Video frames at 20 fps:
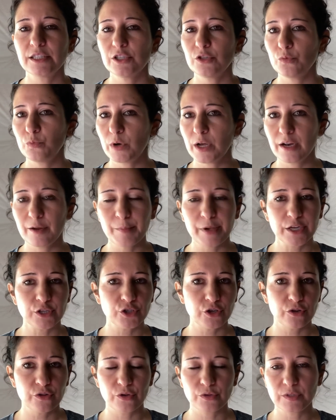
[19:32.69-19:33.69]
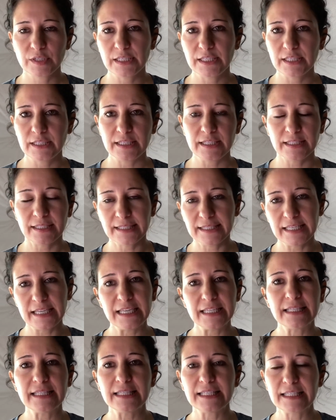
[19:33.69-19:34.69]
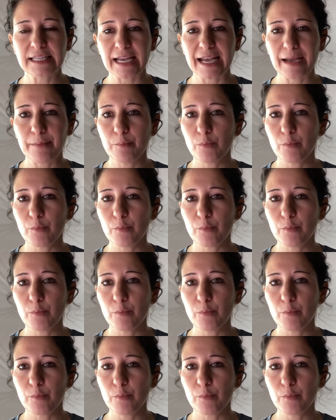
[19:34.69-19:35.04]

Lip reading: You want to make sure those seeds stay